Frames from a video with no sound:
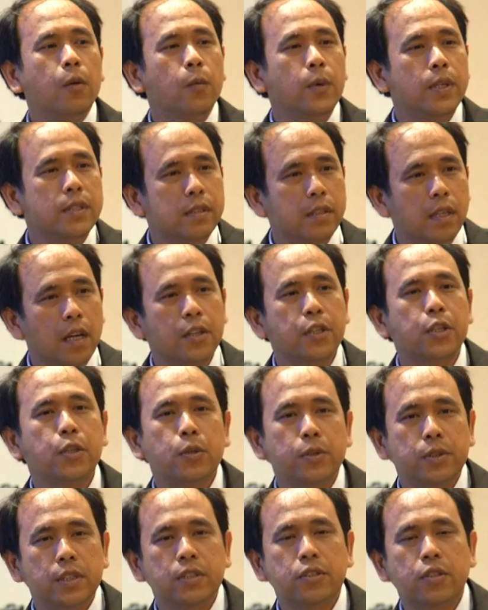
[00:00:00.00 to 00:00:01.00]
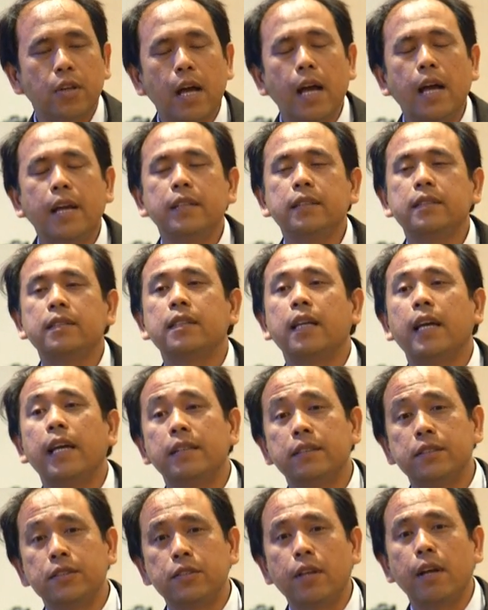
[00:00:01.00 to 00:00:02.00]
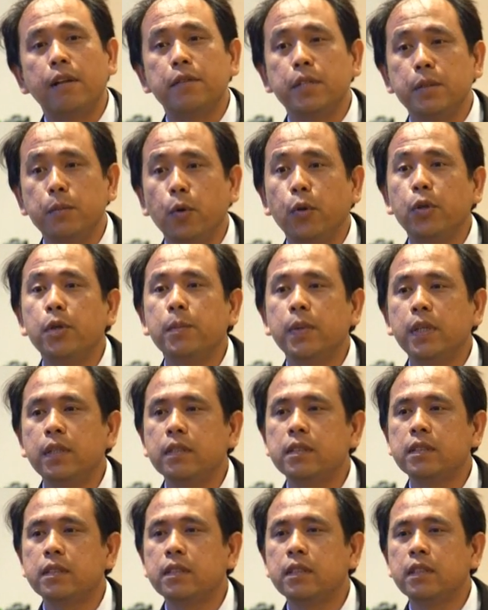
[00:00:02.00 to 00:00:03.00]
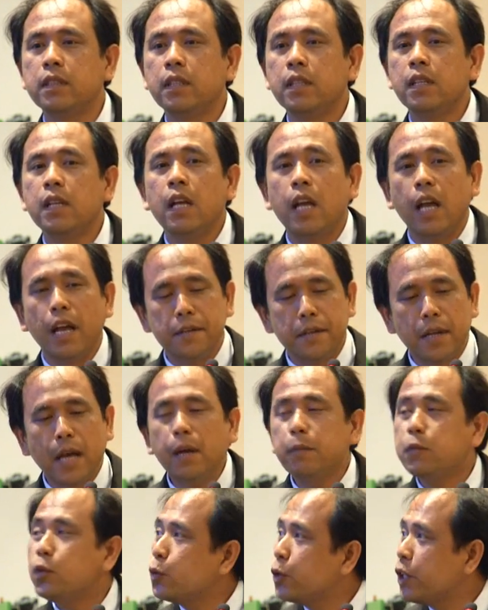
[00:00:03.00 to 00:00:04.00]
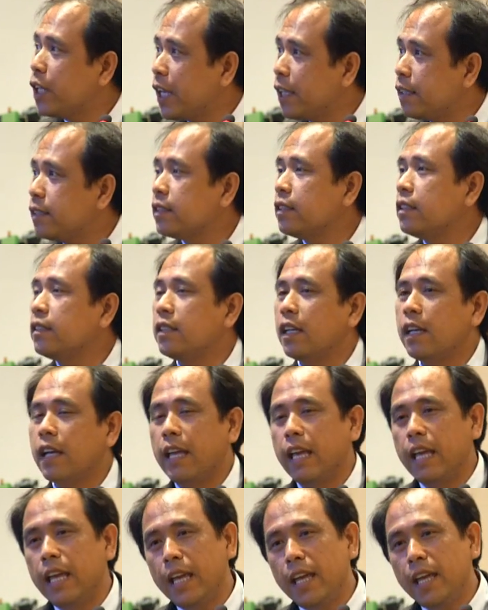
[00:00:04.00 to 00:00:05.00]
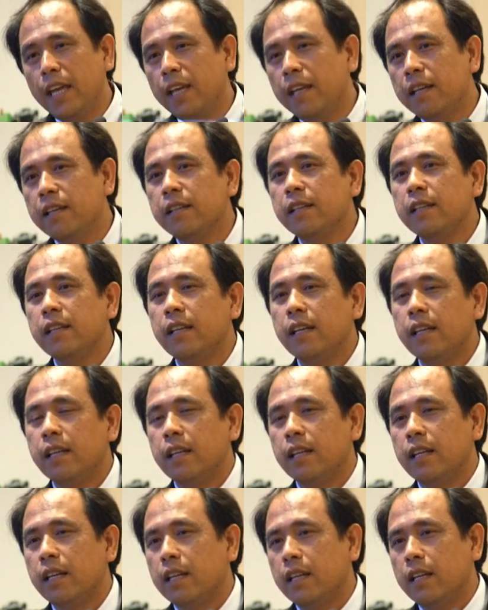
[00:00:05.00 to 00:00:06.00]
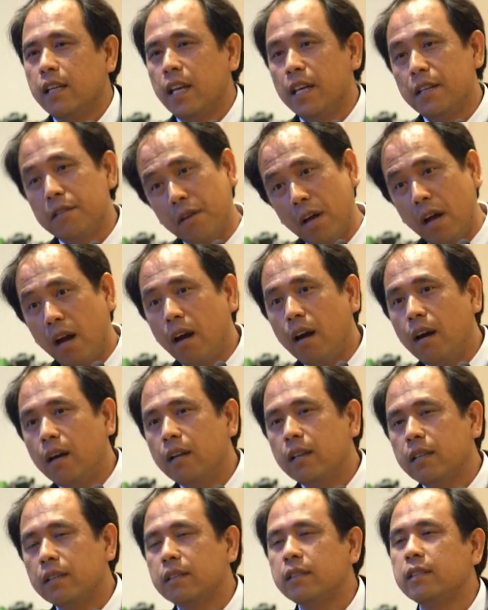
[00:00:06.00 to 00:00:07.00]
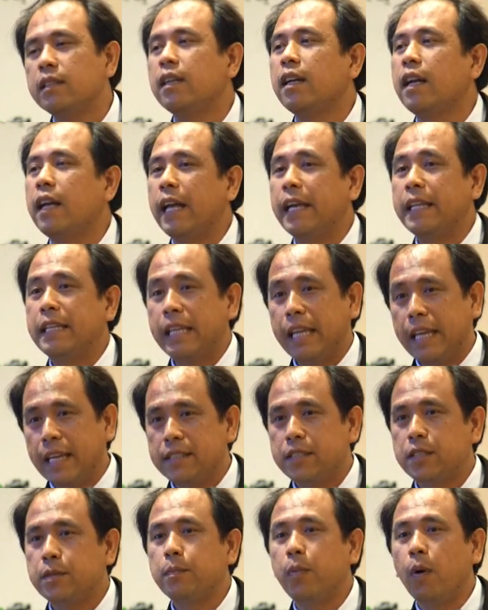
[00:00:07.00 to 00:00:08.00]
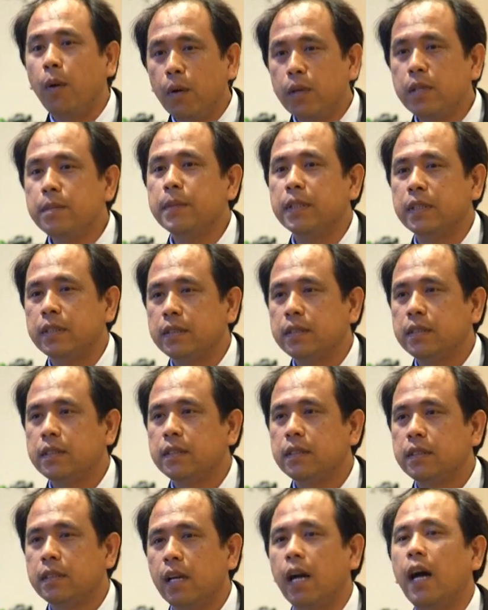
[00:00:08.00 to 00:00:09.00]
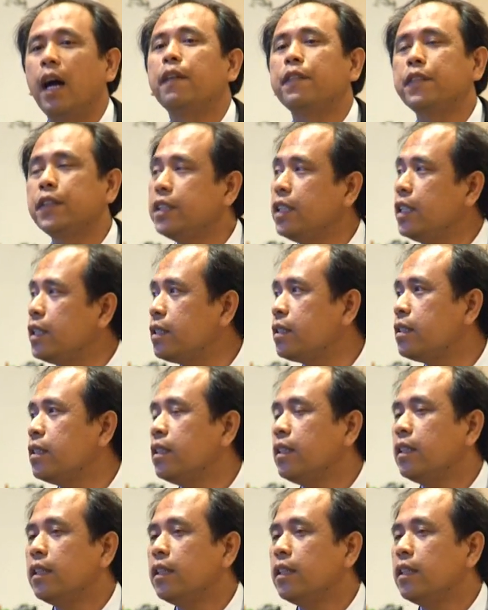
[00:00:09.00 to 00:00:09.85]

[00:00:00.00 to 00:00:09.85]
with acrylonitrides and styrene monomers. And now you get the A, NR, and S polymers. After this